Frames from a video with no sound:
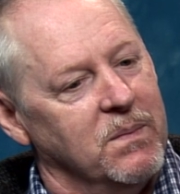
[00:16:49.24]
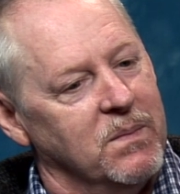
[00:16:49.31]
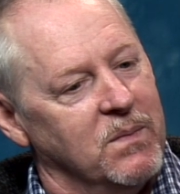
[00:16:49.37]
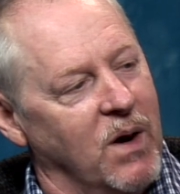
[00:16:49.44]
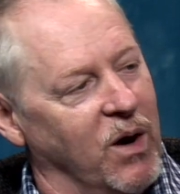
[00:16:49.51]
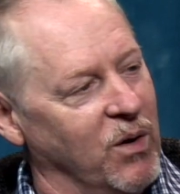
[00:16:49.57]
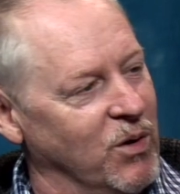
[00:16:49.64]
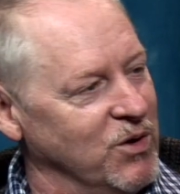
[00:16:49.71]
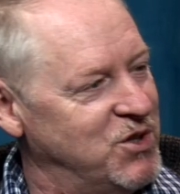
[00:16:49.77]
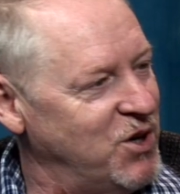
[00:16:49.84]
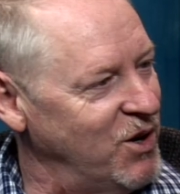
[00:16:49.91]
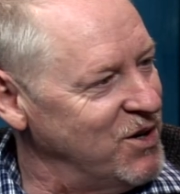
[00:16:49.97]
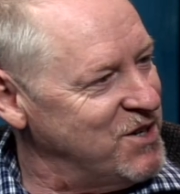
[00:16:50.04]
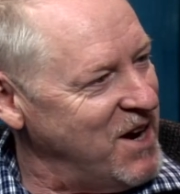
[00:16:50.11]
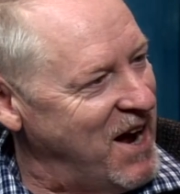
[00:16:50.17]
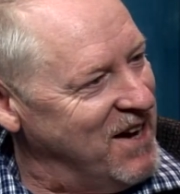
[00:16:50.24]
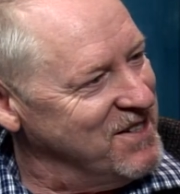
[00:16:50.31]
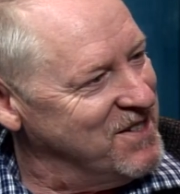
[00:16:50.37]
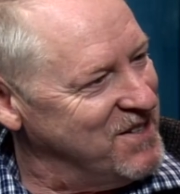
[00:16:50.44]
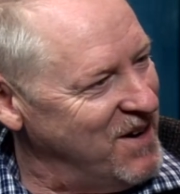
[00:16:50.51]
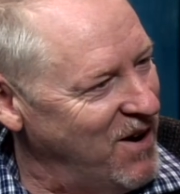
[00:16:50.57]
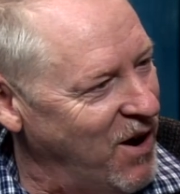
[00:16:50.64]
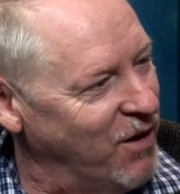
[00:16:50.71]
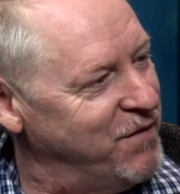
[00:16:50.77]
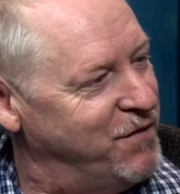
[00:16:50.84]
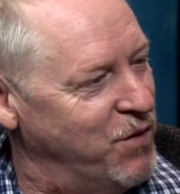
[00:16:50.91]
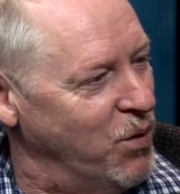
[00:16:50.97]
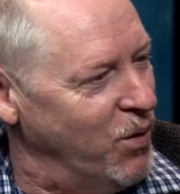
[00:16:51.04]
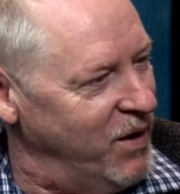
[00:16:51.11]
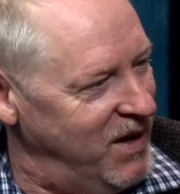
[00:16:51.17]
Our own church has our
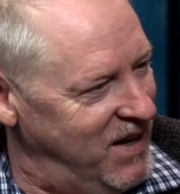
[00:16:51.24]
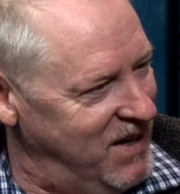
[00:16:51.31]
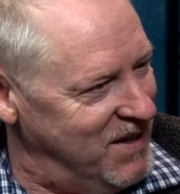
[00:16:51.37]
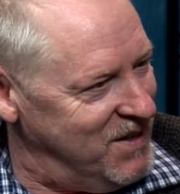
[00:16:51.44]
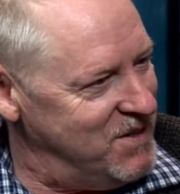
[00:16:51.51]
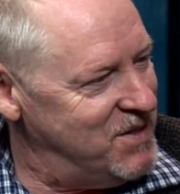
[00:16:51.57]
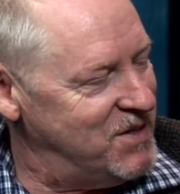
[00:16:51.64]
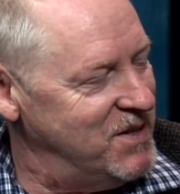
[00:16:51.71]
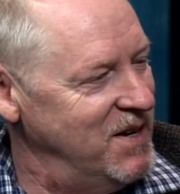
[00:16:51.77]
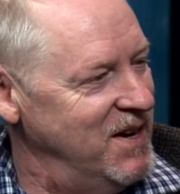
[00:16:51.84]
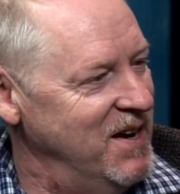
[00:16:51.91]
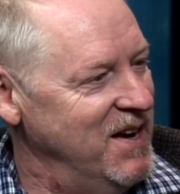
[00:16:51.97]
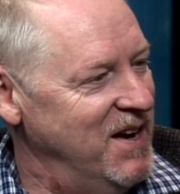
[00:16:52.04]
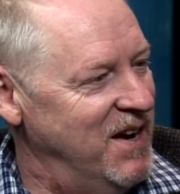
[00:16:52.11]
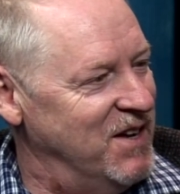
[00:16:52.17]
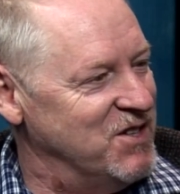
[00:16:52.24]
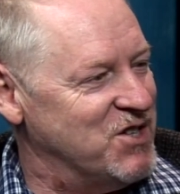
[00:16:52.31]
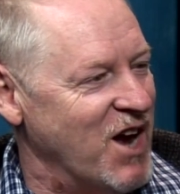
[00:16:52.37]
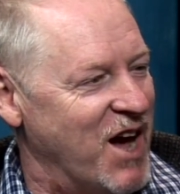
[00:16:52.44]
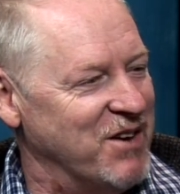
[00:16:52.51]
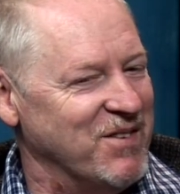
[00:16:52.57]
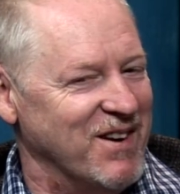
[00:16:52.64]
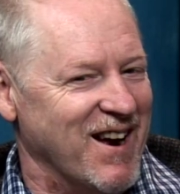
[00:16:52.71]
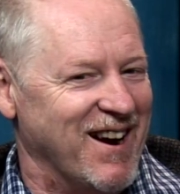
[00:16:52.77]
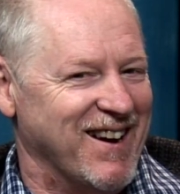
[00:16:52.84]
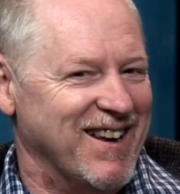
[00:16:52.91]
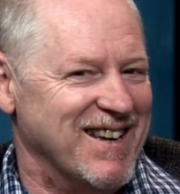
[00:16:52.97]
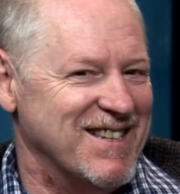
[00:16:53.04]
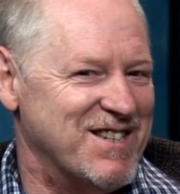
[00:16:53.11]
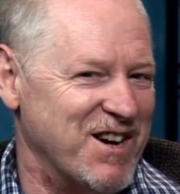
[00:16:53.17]
4 E's, and Chandra and I are
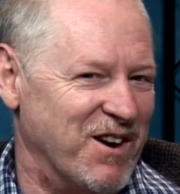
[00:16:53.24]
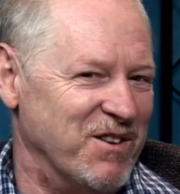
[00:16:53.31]
going to share